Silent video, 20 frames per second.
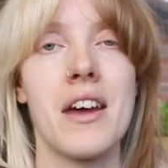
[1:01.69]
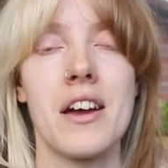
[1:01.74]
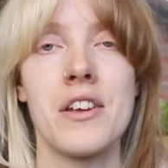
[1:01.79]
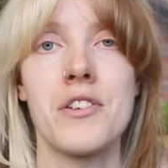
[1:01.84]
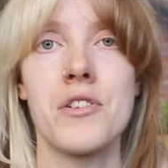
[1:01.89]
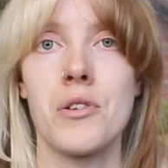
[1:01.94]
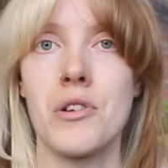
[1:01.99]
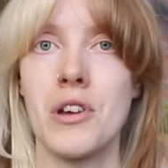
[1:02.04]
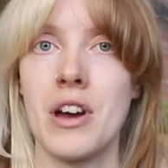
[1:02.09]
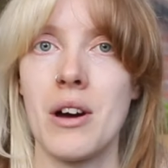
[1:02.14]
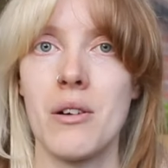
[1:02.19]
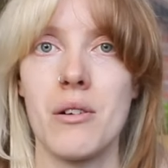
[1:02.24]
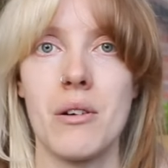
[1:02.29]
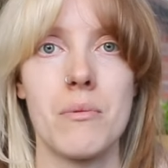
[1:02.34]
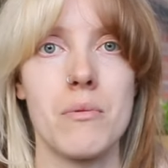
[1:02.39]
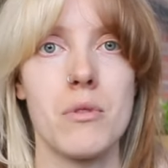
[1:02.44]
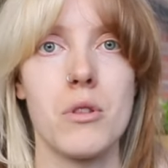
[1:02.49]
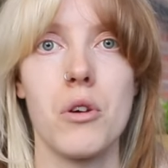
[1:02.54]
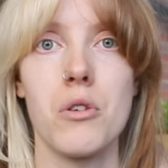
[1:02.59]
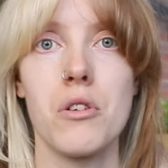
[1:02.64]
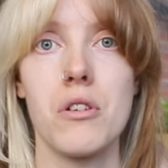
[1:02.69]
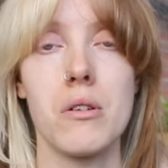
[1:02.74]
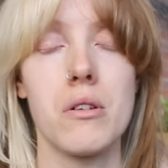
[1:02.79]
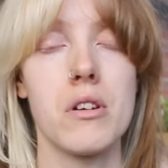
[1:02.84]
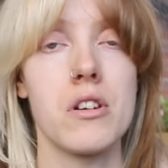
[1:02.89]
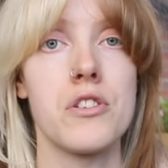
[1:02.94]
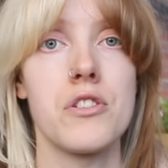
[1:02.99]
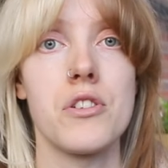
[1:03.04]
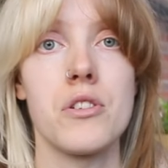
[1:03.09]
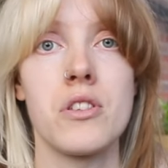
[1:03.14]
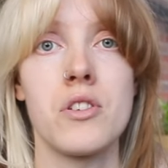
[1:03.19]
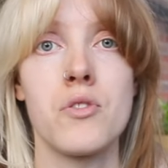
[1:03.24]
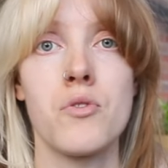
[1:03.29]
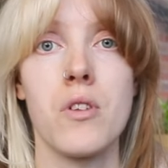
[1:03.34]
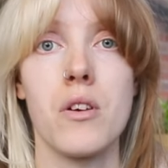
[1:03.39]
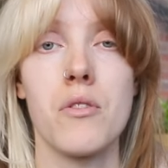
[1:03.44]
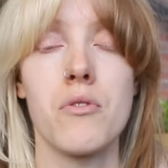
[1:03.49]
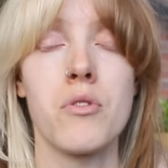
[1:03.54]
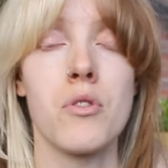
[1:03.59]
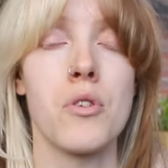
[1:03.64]
I don't know how long I'm going to do this
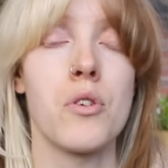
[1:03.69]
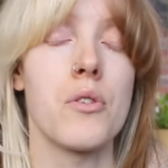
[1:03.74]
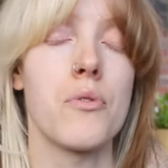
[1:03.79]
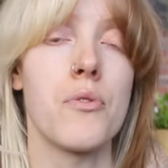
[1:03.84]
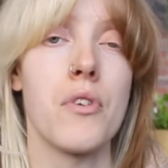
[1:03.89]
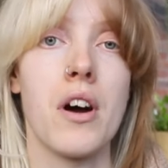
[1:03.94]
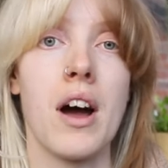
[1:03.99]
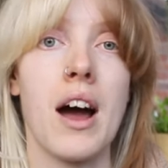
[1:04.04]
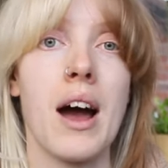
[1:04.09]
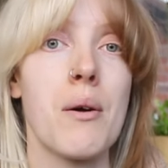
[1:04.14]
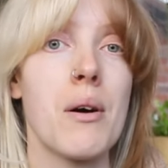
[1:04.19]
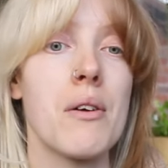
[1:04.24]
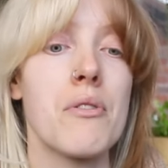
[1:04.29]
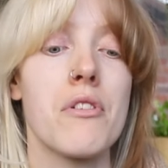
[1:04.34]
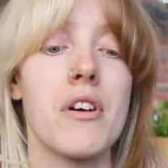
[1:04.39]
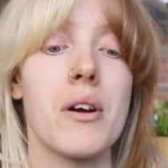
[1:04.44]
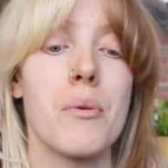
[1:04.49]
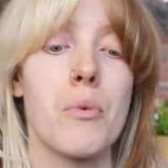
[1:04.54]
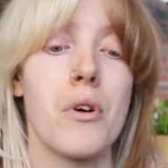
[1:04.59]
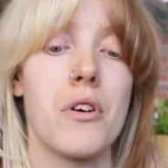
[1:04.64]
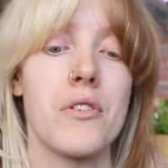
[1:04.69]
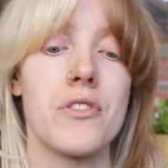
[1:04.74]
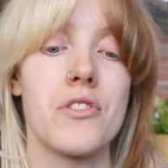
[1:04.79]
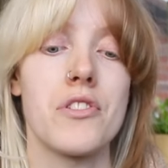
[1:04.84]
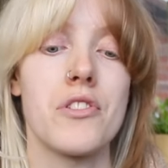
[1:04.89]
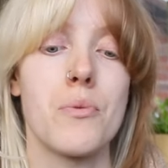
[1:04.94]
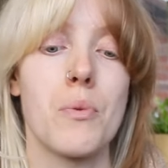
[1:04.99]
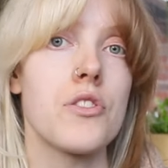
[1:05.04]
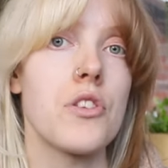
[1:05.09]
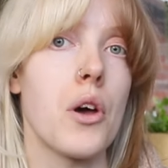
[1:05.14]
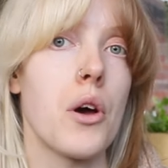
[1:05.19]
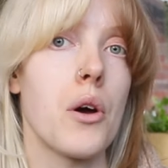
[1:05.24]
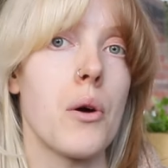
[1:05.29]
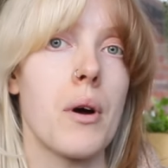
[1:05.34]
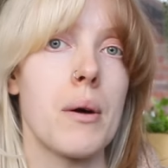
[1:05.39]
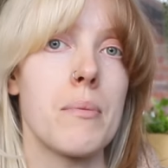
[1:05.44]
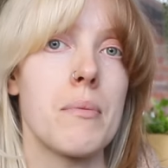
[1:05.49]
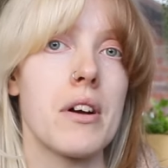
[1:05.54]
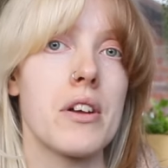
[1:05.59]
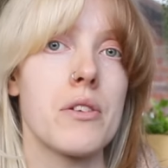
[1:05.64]
vlog for, for however I want. So
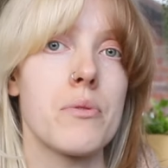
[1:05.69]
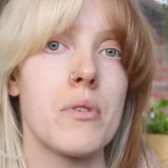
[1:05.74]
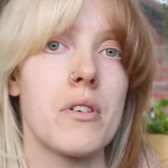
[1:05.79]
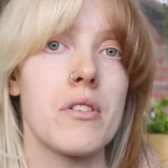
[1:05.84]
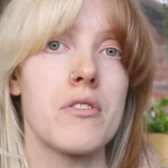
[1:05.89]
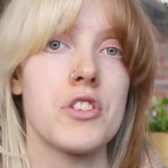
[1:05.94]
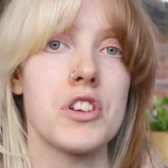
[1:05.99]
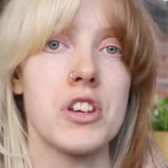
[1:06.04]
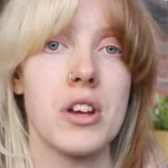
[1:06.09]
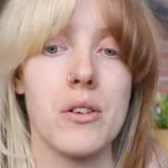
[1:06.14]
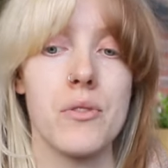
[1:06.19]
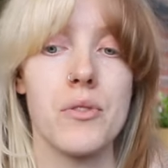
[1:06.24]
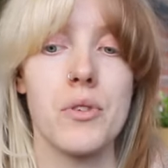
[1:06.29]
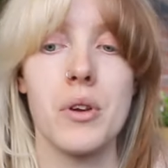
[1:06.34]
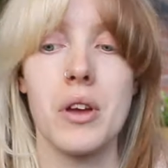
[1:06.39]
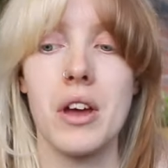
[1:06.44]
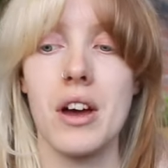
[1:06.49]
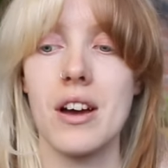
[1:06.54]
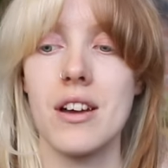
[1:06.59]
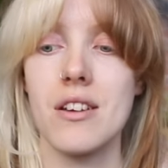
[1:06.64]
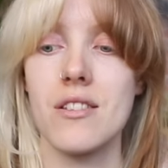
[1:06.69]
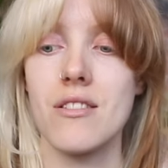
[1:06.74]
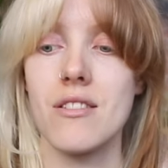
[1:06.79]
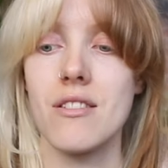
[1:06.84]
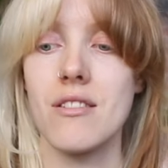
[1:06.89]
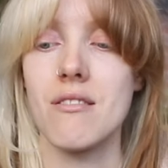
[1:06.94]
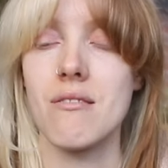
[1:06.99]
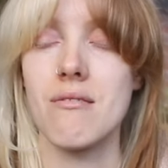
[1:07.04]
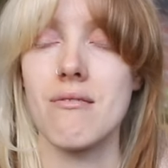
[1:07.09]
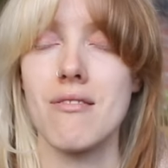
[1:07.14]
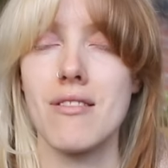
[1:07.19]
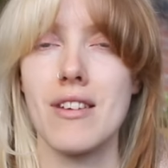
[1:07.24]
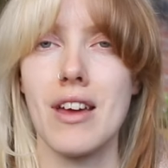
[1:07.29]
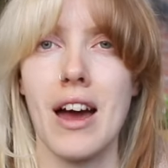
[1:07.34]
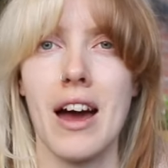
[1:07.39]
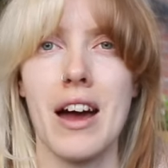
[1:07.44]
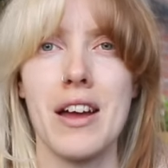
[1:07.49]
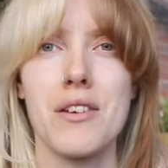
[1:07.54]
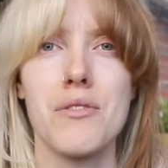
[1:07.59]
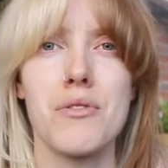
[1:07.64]
I might as well show you guys
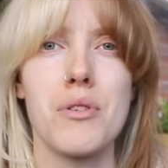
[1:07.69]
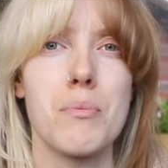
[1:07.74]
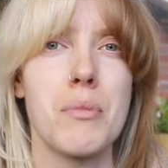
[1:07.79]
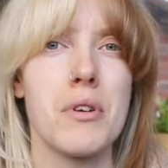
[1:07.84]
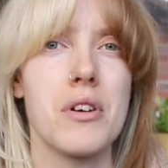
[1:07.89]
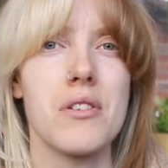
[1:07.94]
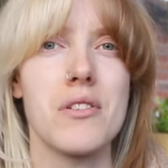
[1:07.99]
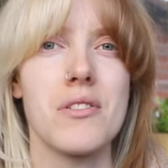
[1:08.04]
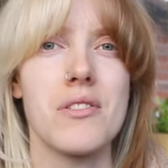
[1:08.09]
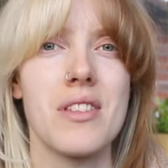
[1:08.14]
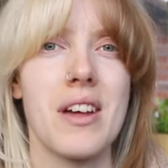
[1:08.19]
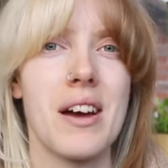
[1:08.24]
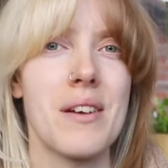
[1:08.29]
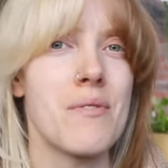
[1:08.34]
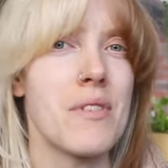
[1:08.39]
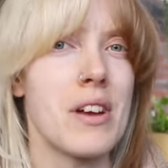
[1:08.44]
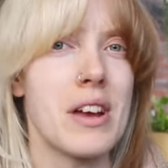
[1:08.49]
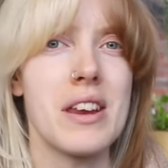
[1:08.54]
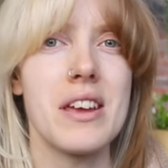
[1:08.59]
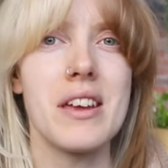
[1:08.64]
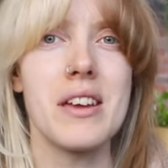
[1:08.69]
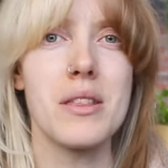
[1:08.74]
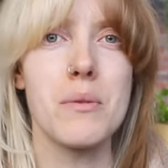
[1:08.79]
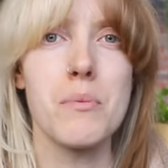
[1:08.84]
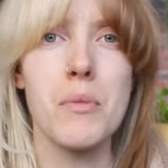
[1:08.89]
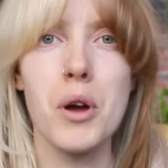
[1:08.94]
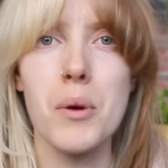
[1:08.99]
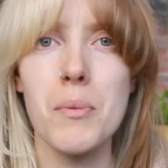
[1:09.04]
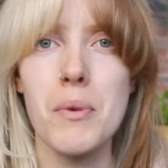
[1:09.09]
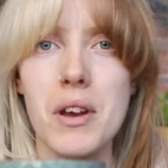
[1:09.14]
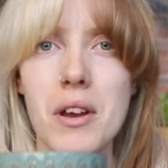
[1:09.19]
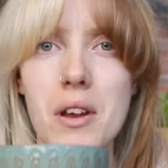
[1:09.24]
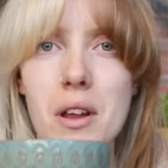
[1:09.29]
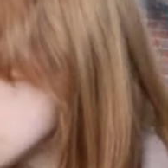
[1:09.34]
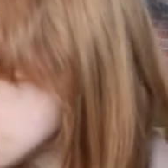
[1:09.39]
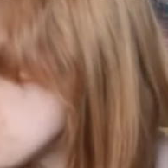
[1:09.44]
kind of the books that I'm reading at the moment.